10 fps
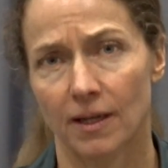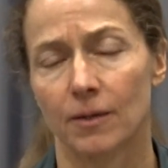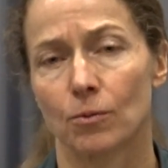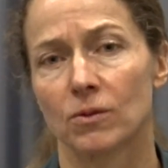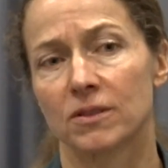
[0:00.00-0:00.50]

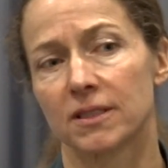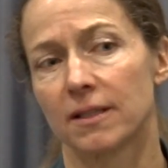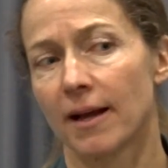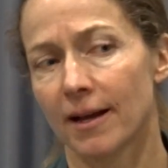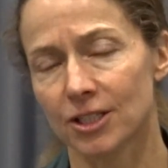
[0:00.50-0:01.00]
It
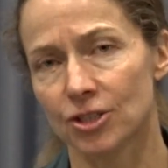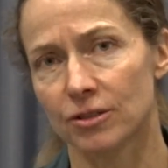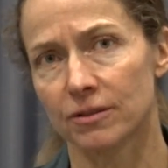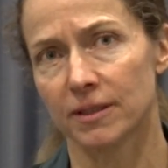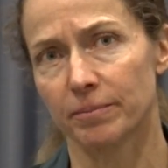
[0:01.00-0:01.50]
was
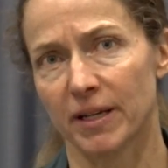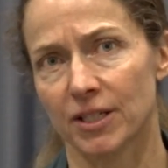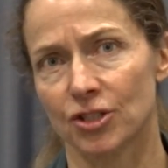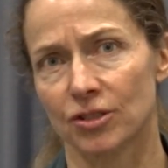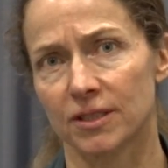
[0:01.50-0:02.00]
larger in
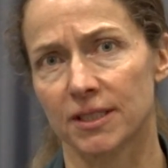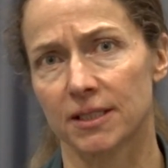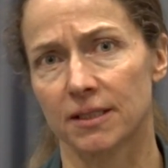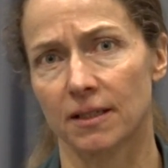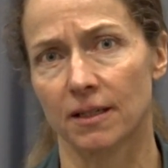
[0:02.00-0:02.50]

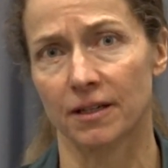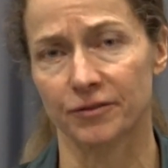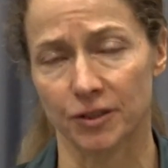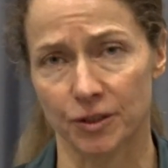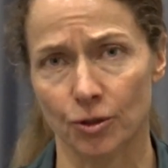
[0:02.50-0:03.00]
patients
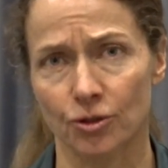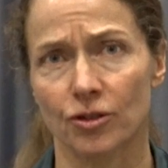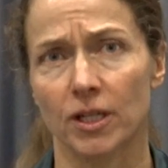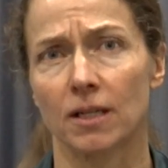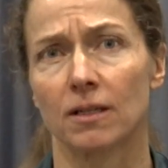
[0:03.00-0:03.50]
after
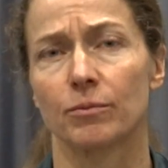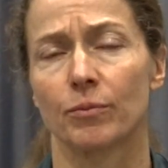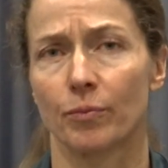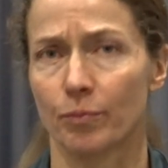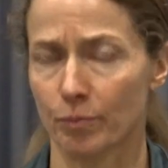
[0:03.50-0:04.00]
surgery,
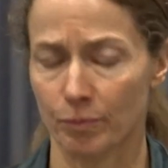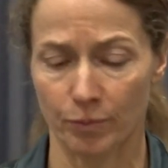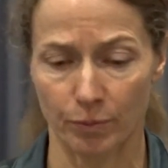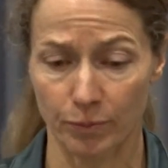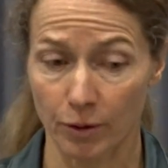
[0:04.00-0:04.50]

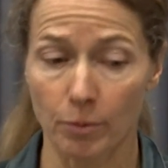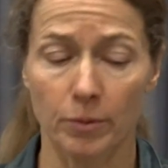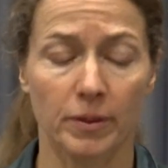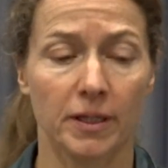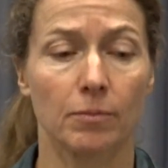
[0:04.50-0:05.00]

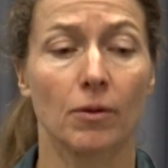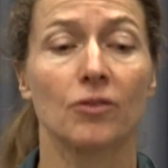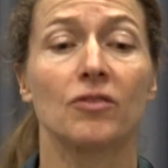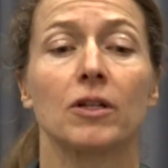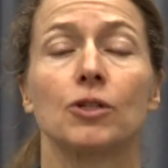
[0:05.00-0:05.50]
probably
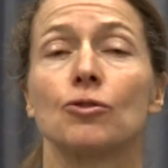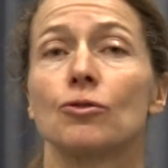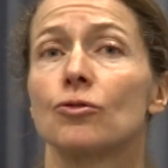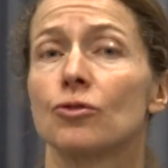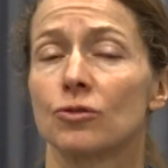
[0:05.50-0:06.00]
mostly
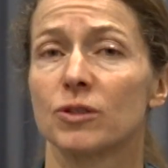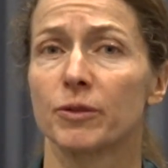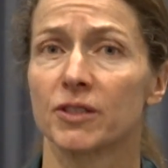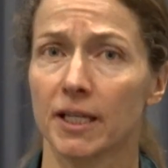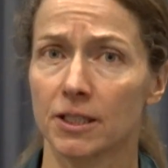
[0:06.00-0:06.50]
due to
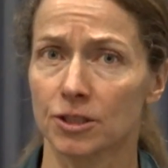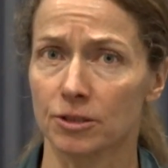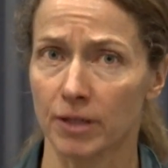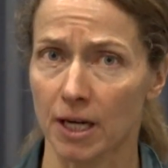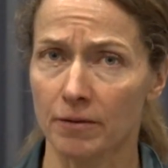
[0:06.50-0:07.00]

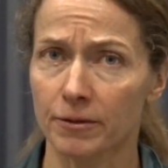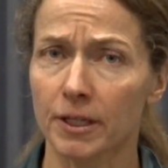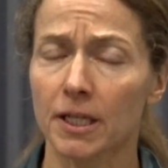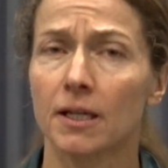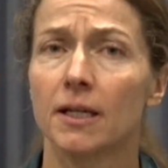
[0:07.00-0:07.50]
spontaneous
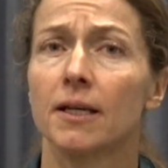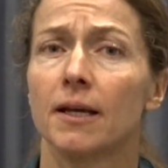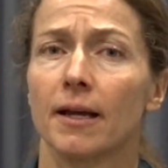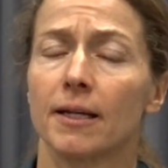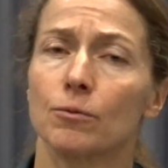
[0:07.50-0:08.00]
recovery,
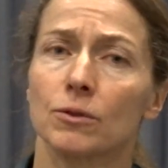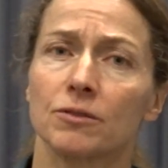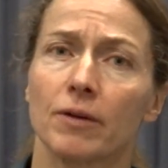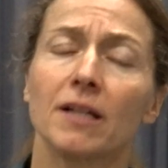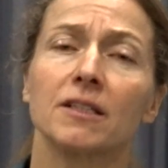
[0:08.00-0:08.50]
and it
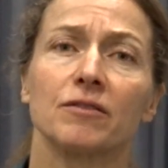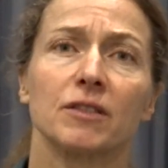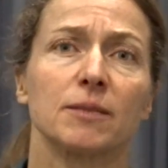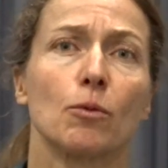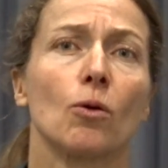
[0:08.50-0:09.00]
was
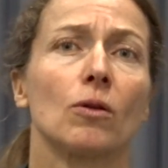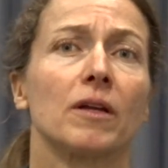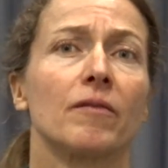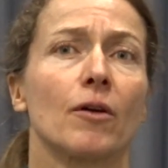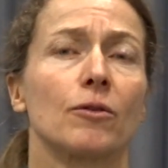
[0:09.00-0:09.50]
relatively
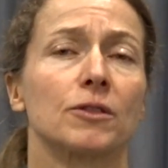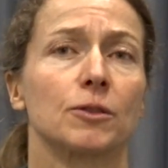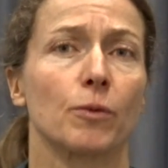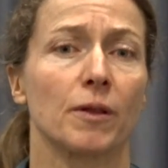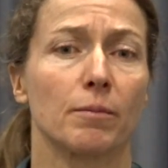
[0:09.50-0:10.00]
small in
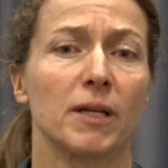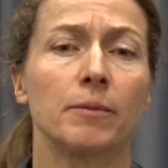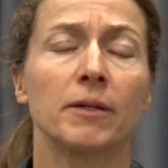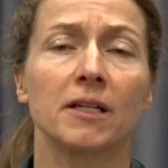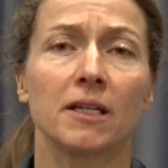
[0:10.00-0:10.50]
those with
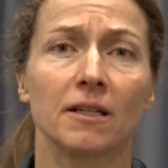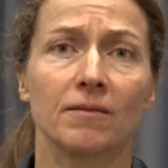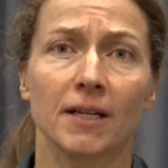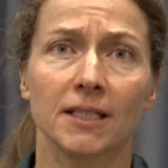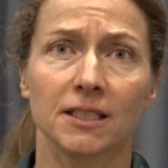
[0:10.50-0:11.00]
minimally
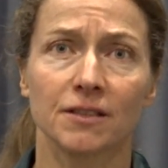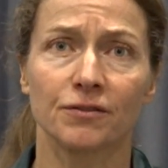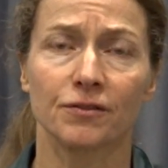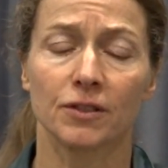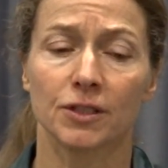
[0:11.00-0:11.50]

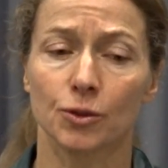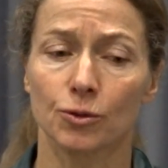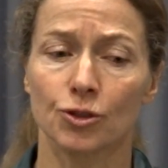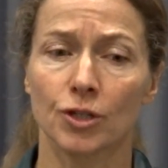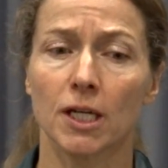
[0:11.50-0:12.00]
invasive
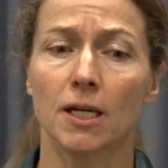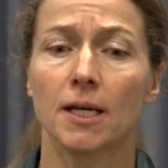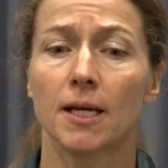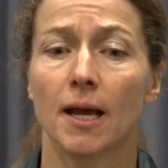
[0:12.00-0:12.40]
surgery.